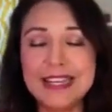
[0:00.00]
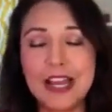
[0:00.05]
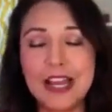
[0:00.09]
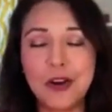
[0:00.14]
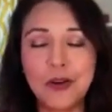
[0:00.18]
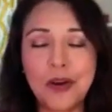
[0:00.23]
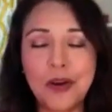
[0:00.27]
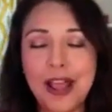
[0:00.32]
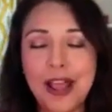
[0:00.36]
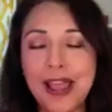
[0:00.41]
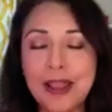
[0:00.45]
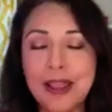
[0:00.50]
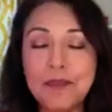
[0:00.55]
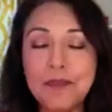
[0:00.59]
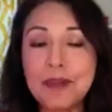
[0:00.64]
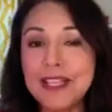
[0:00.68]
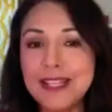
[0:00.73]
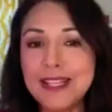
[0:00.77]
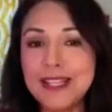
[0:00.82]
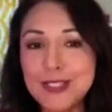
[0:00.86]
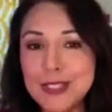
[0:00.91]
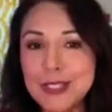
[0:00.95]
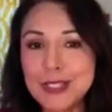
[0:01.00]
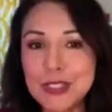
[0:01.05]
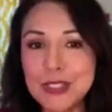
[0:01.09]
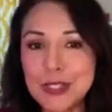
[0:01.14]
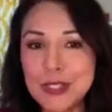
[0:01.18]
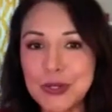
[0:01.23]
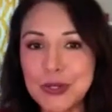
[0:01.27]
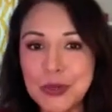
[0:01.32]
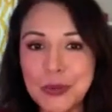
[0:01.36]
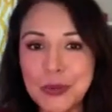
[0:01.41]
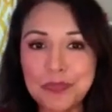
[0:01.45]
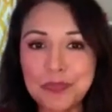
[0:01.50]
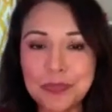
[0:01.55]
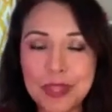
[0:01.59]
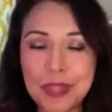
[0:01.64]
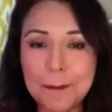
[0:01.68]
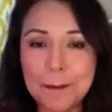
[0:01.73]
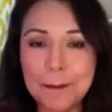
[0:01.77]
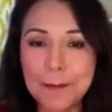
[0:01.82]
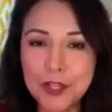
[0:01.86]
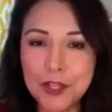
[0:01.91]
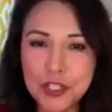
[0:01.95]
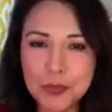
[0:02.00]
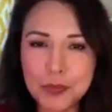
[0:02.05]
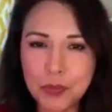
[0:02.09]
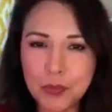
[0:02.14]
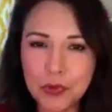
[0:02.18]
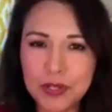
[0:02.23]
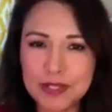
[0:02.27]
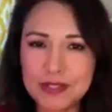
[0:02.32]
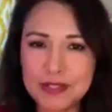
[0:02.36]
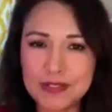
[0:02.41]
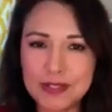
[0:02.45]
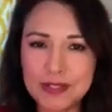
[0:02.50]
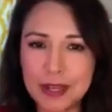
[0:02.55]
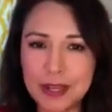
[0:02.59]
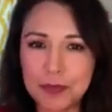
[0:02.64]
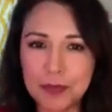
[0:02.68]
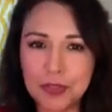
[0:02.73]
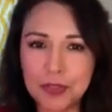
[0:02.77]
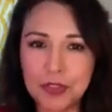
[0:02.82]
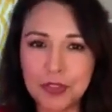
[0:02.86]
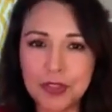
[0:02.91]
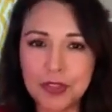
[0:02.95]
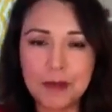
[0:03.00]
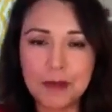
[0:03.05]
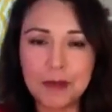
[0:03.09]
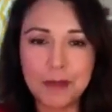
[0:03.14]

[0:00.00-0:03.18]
Now, I plan to do a much more in-depth